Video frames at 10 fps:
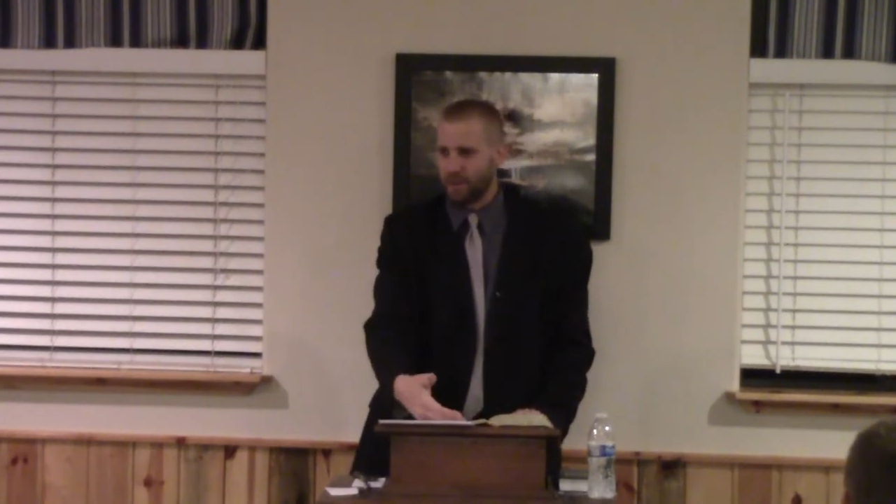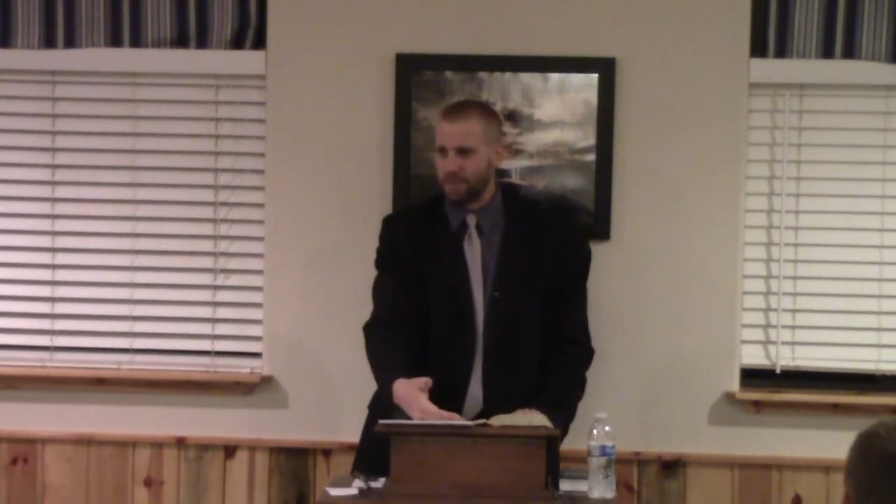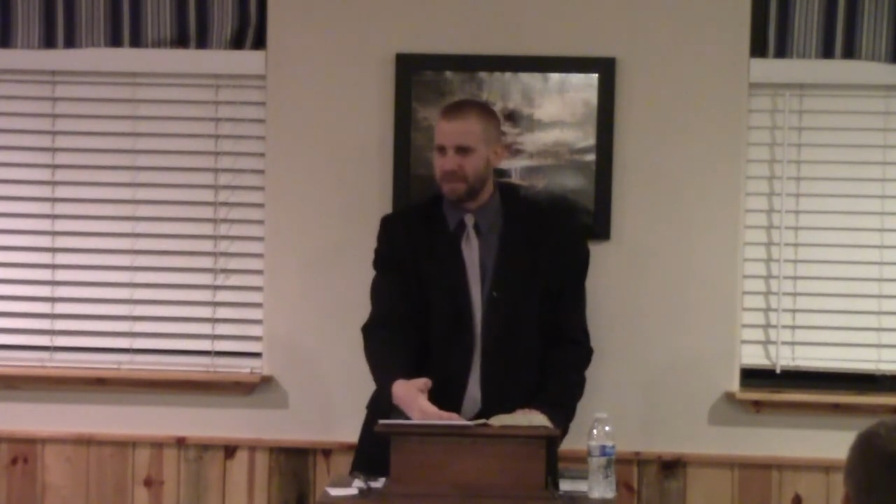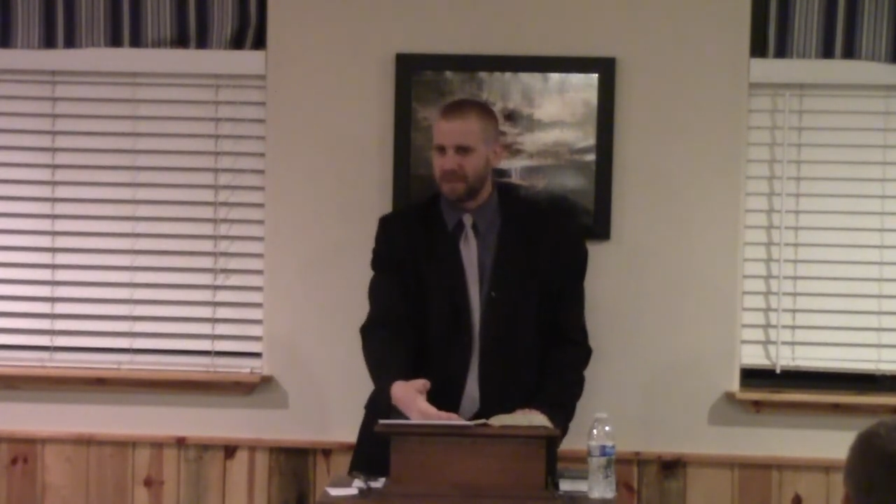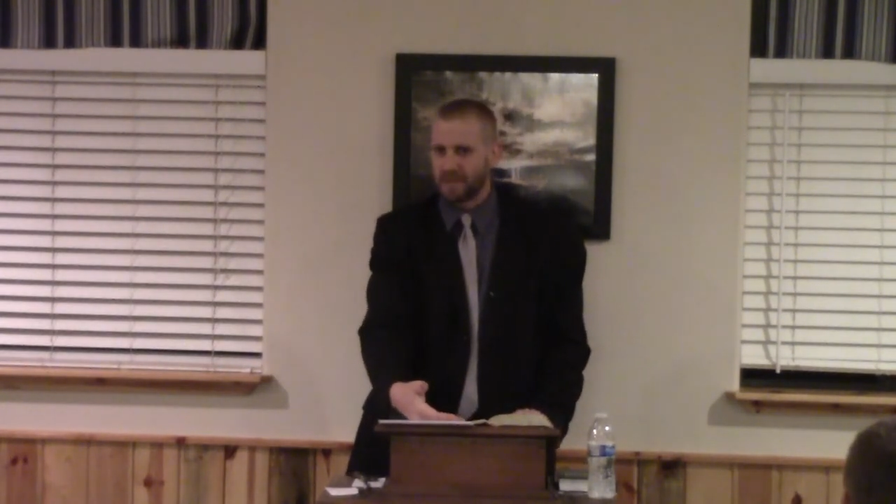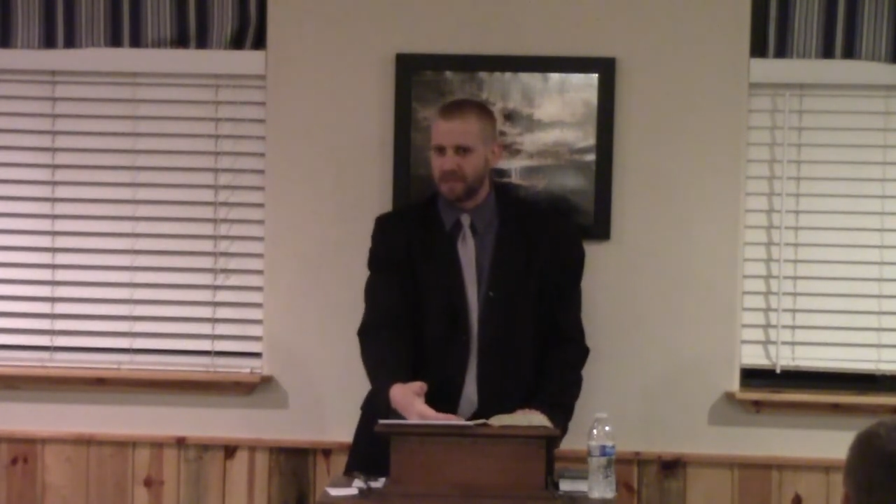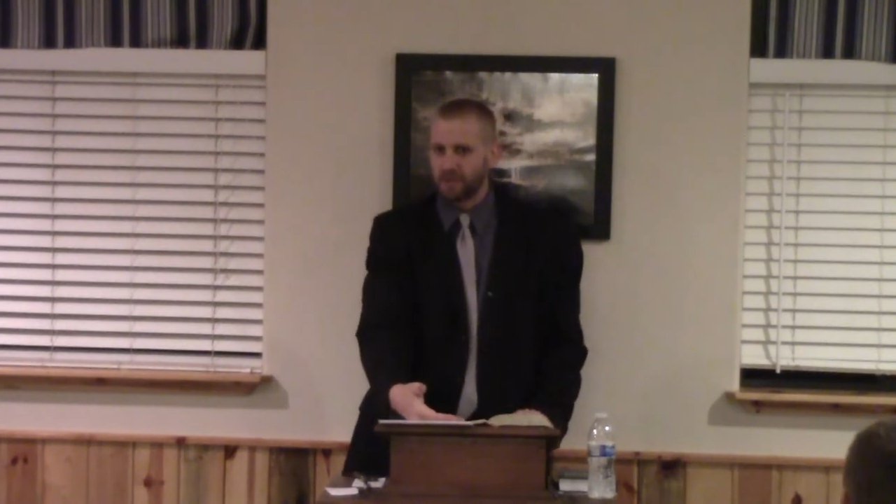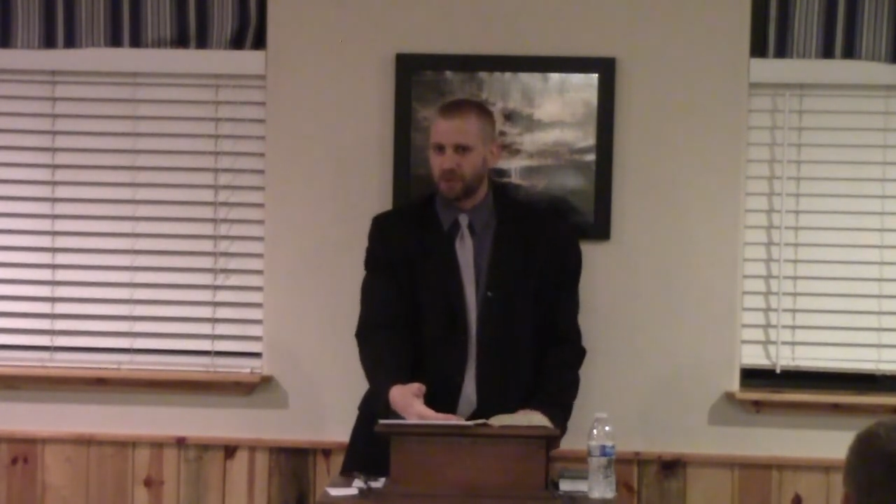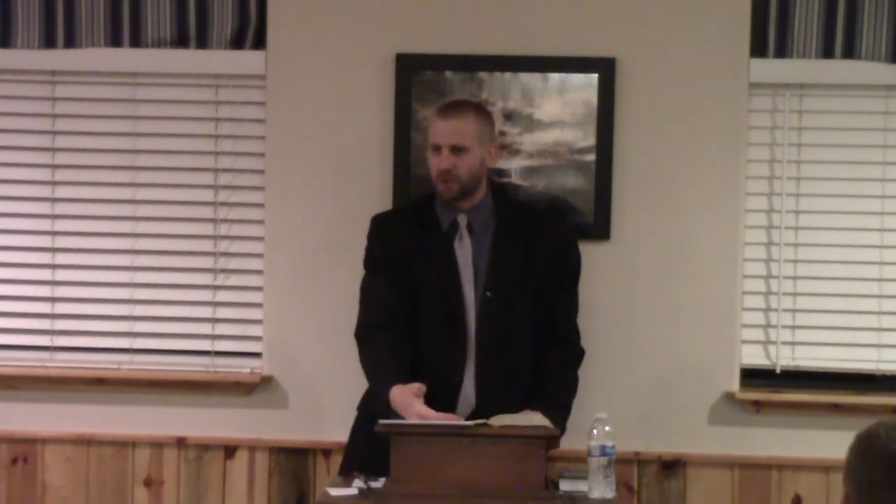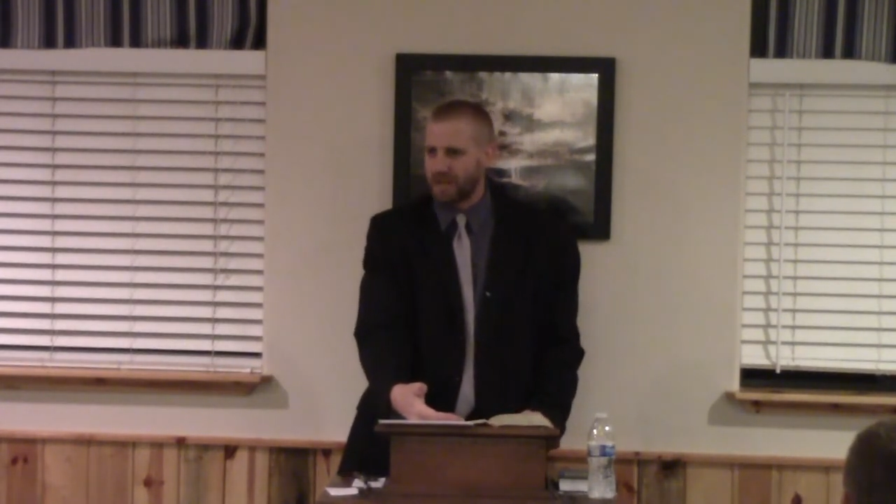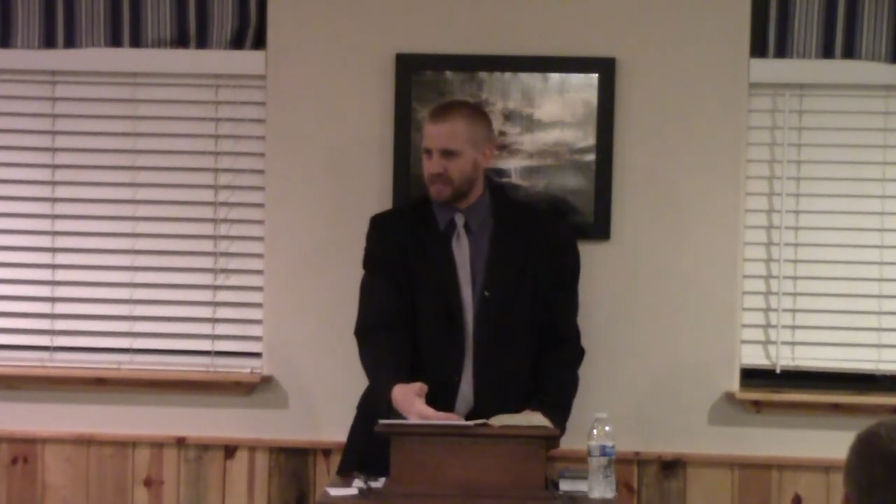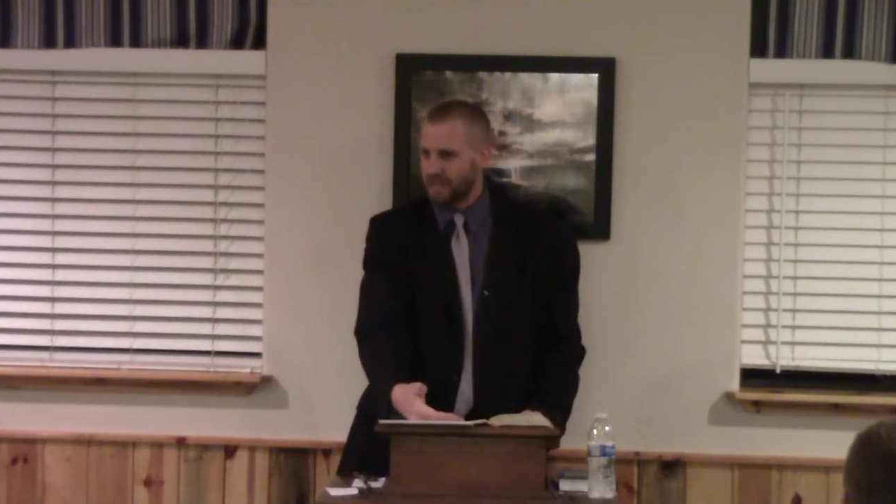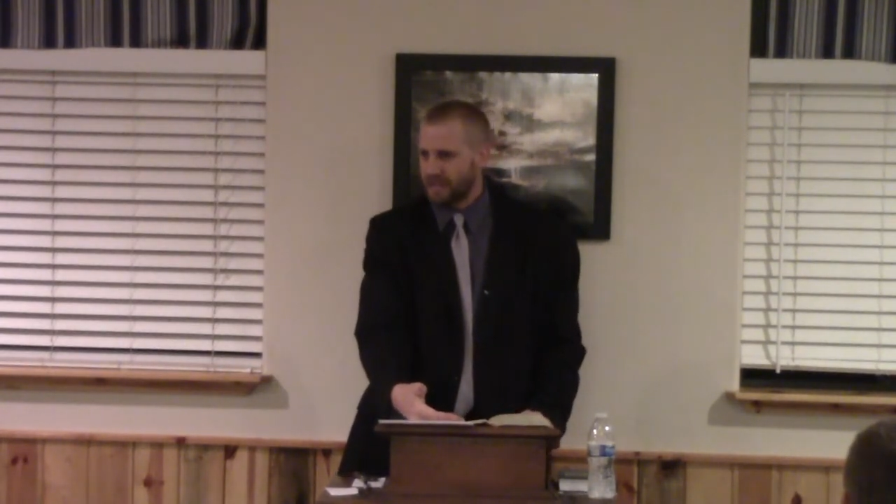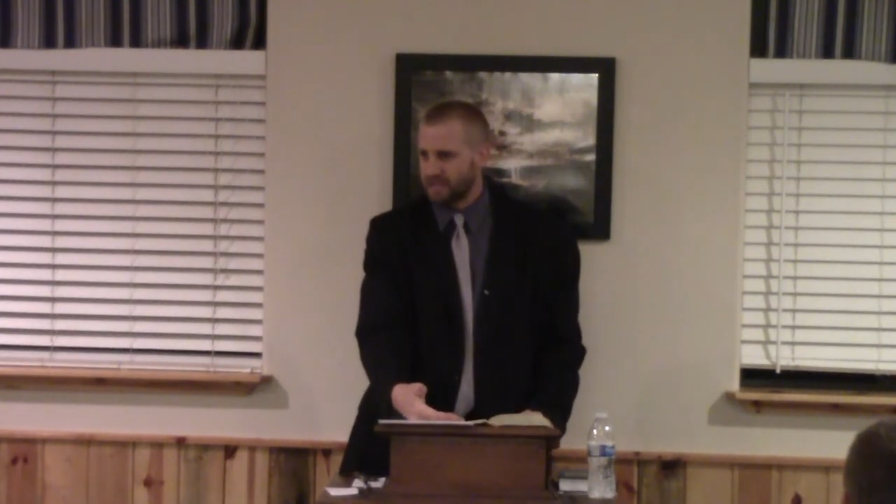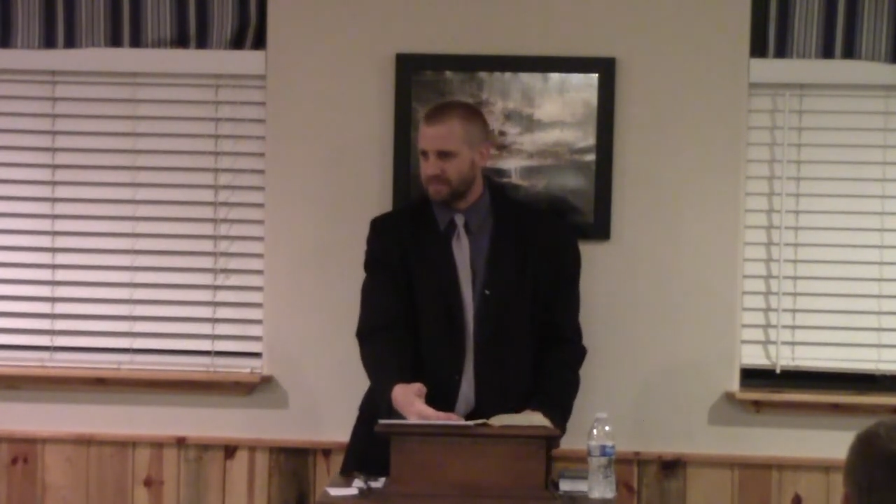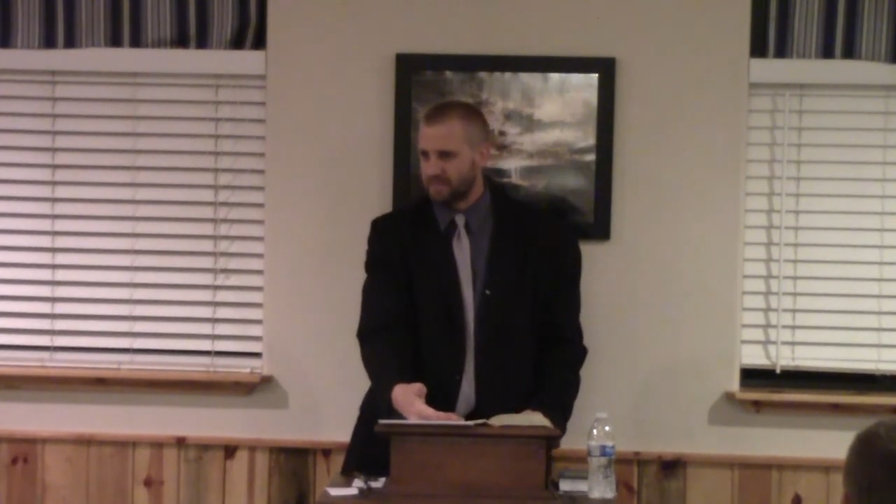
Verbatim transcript: that would be considered Christ-like